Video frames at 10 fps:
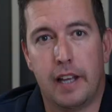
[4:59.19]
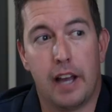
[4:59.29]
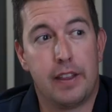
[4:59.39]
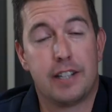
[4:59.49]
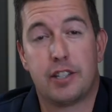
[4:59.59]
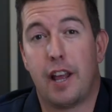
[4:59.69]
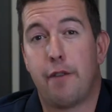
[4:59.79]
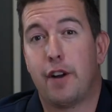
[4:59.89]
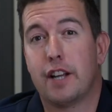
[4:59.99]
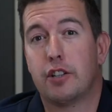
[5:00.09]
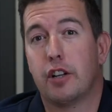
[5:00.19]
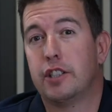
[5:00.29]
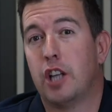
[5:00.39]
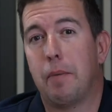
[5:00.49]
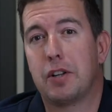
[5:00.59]
I think South Africa has got
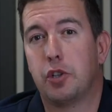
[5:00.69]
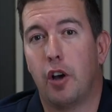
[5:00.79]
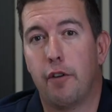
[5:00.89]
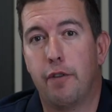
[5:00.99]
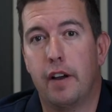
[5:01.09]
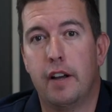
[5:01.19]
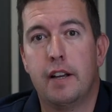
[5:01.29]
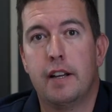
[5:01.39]
so much to offer.